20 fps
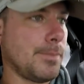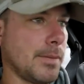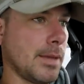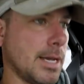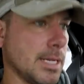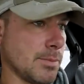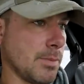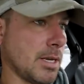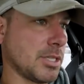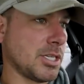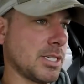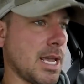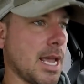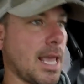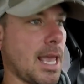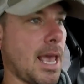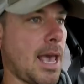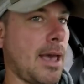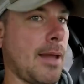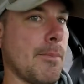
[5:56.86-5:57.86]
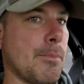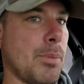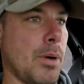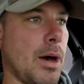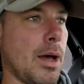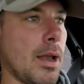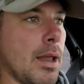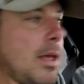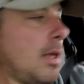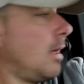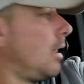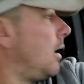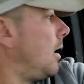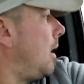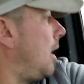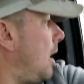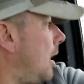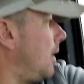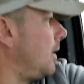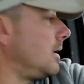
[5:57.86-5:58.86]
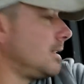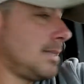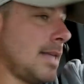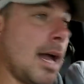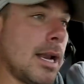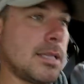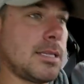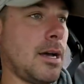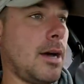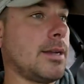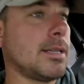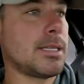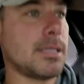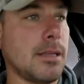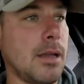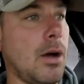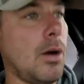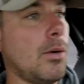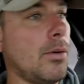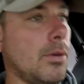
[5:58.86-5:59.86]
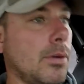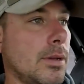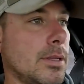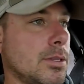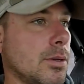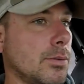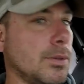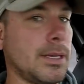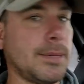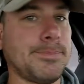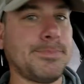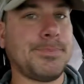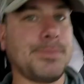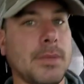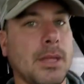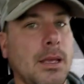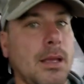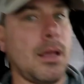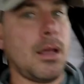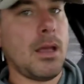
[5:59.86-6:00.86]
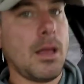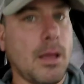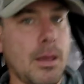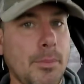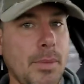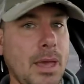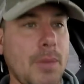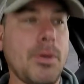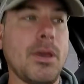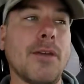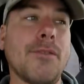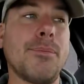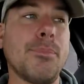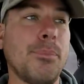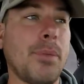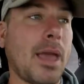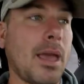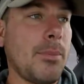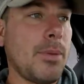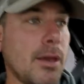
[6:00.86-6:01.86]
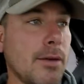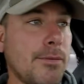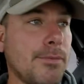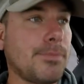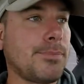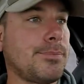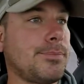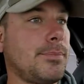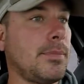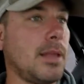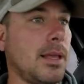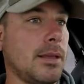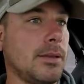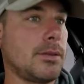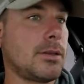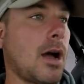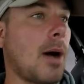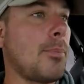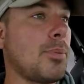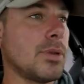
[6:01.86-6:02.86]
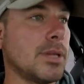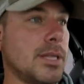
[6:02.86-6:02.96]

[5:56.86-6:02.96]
as much as I can. But there's not a ton of snow. It's only maybe a couple